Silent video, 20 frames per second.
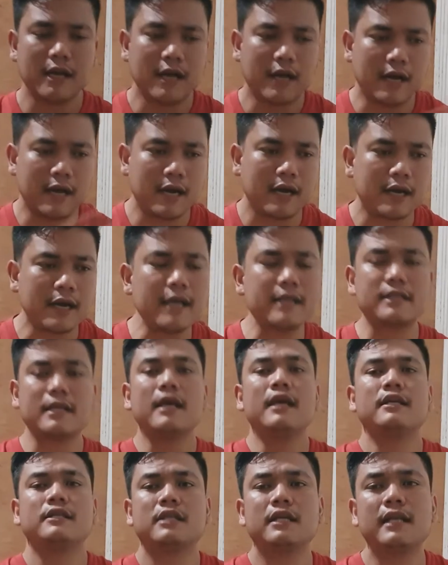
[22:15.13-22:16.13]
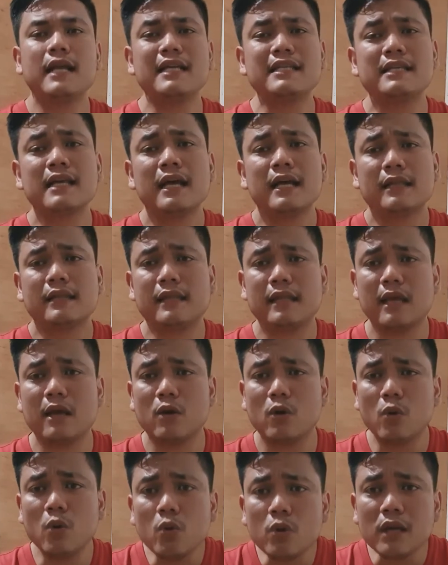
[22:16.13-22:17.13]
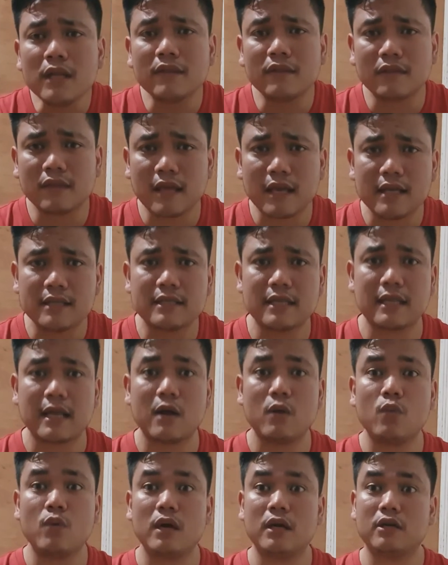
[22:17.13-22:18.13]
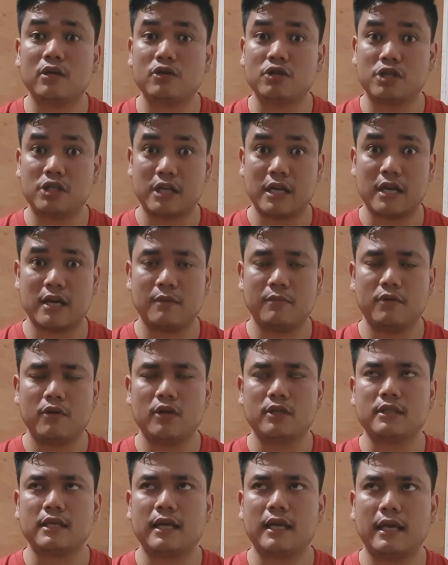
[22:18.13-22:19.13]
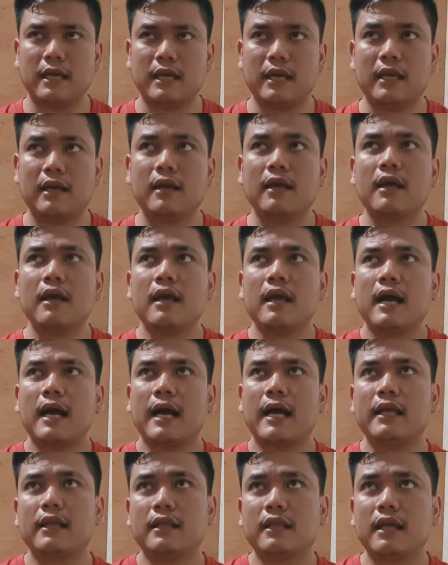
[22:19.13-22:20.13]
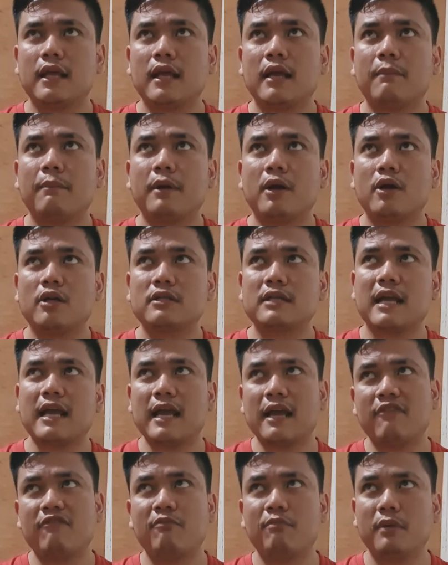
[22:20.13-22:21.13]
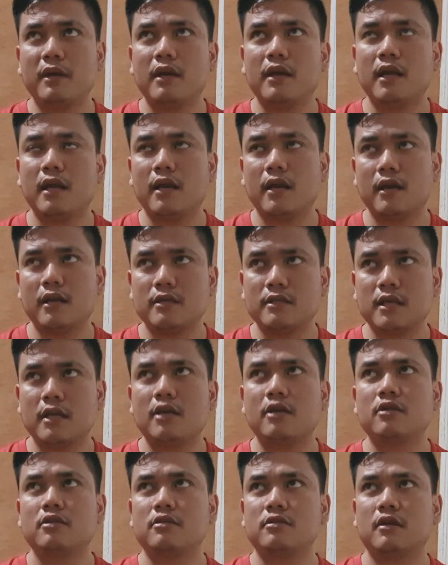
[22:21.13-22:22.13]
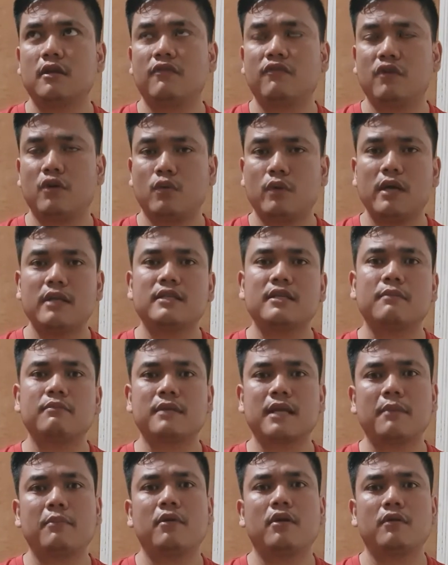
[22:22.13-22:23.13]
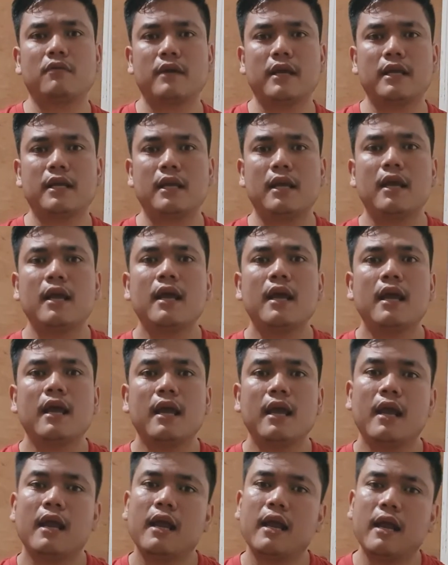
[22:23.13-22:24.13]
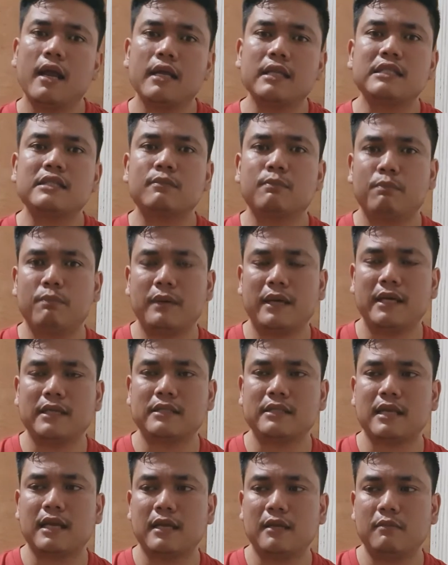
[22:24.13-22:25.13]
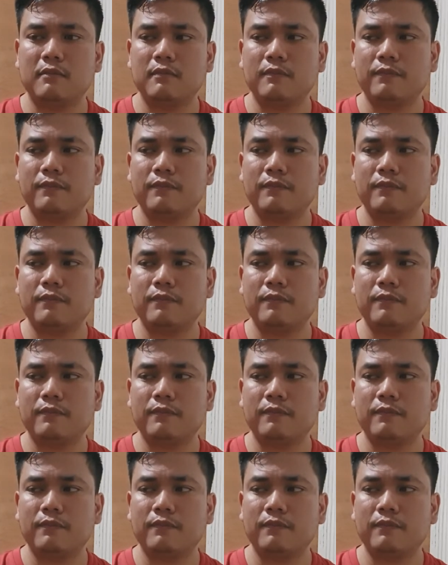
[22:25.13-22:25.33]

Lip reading: All right, so that's the only things that I want to share, because again, I think because I have been in this industry for quite some time already, it's best, and